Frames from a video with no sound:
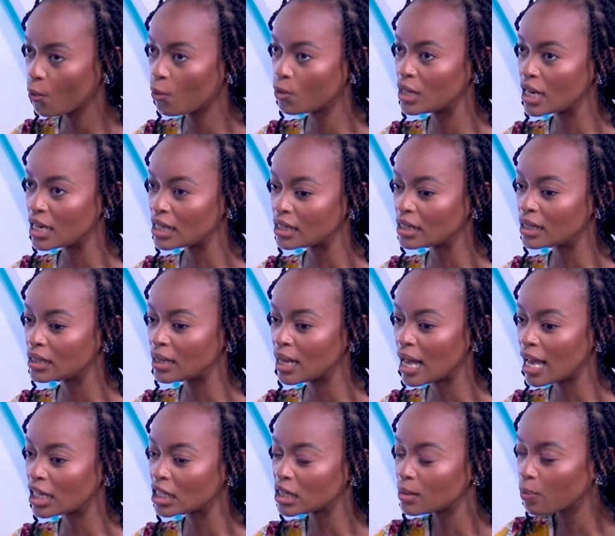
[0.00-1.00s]
Does
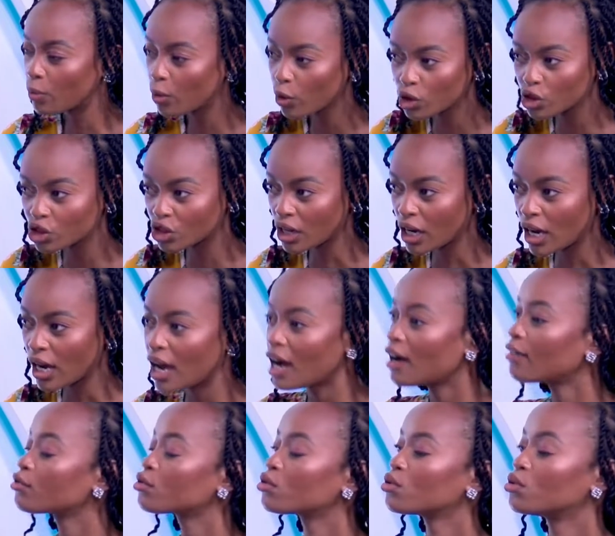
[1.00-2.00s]
exposure
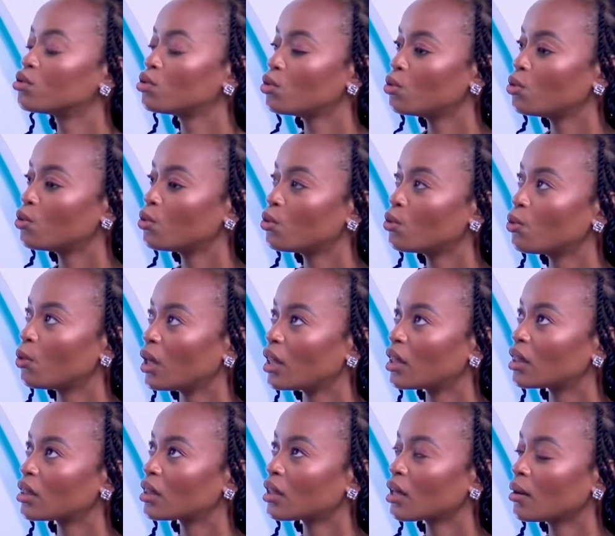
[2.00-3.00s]
have to do with
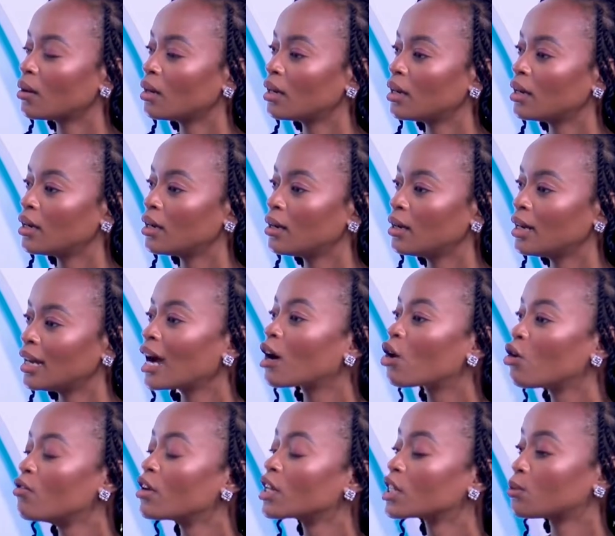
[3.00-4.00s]
lack
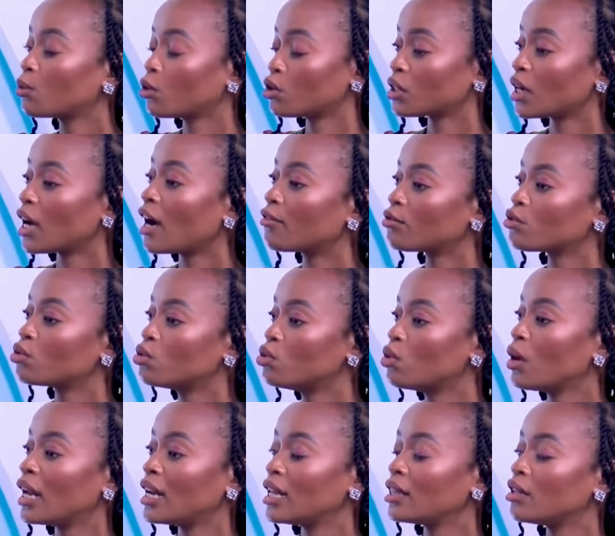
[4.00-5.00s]
of exposure, have to do
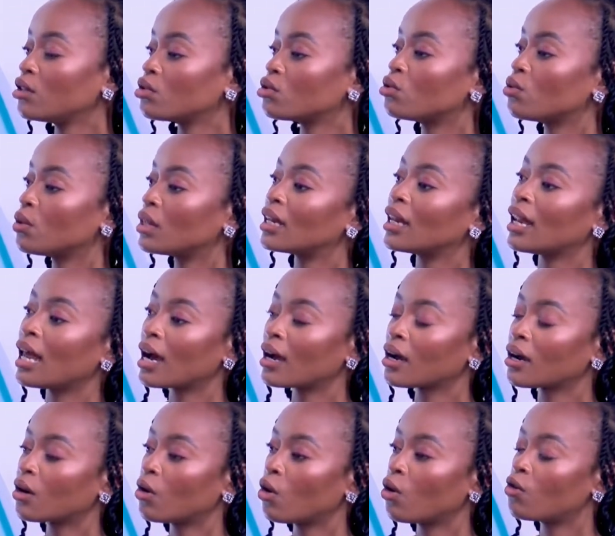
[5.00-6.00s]
anything to do with
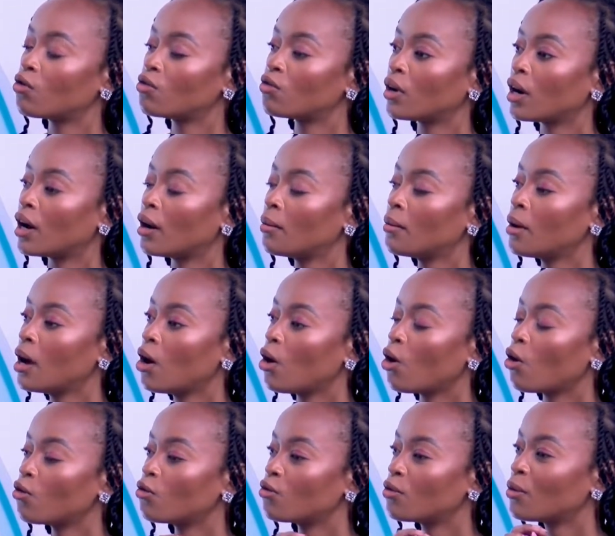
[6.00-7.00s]
lack of
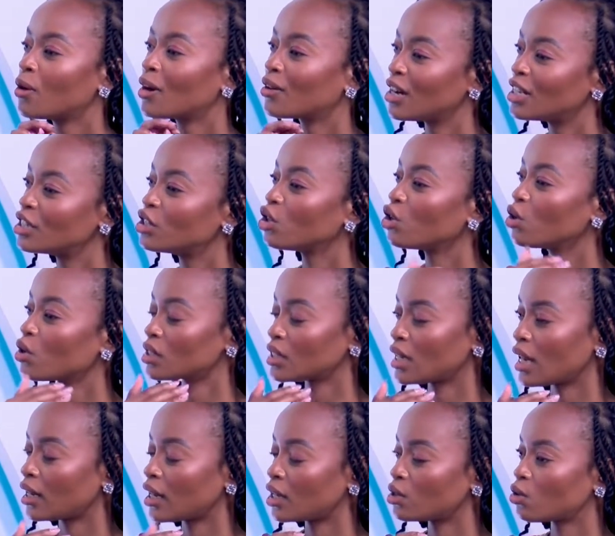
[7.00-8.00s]
raising your
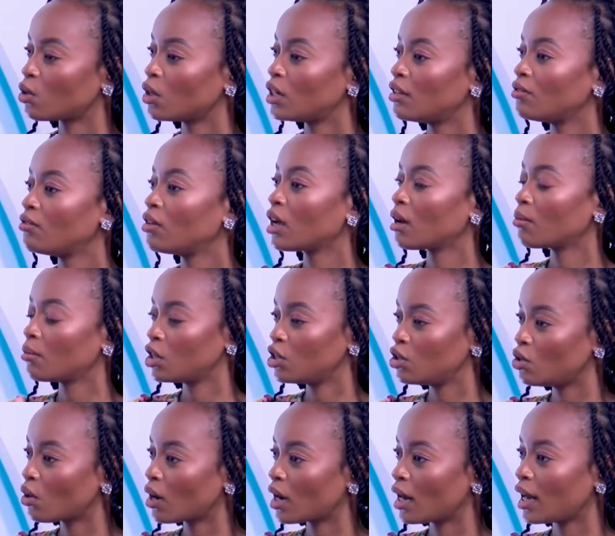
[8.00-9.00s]
standards or living a
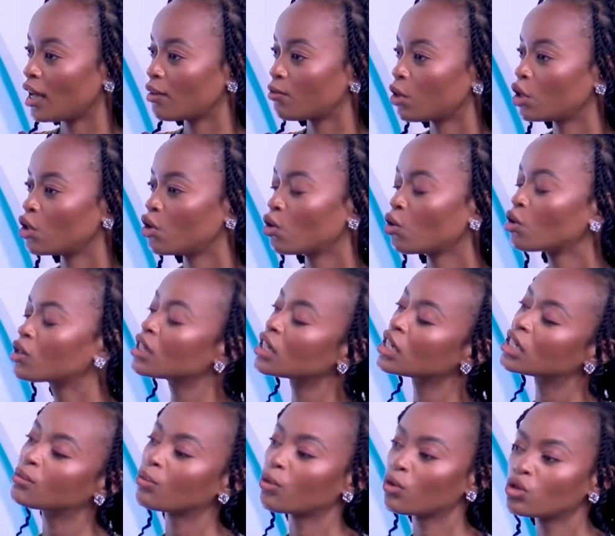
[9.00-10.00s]
mediocre life? When you're not
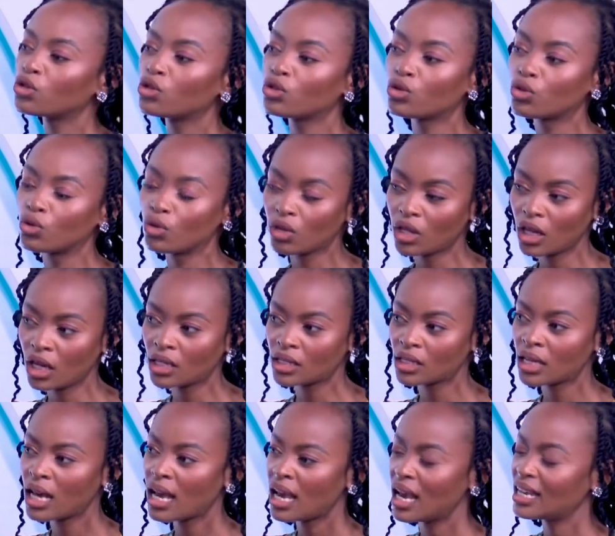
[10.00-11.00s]
exposed to things,
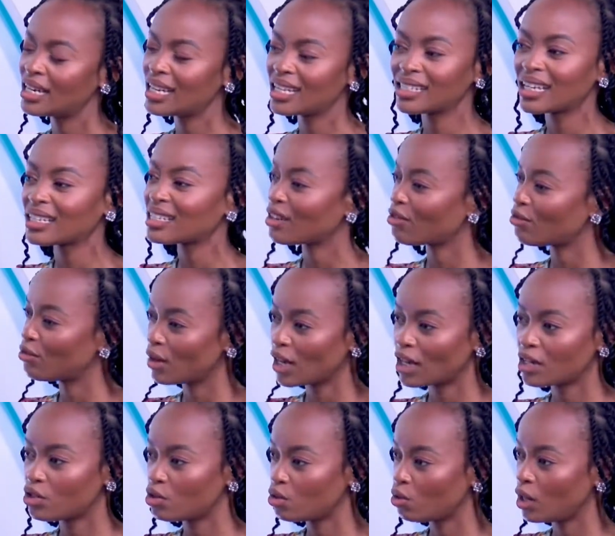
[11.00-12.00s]
does that
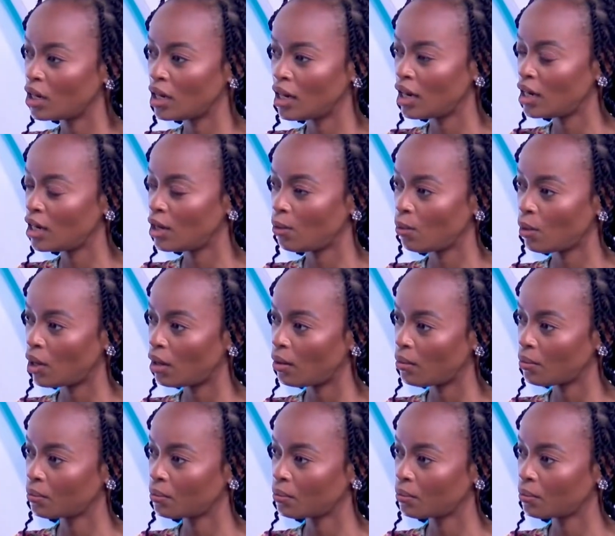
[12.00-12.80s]
affect you in any way?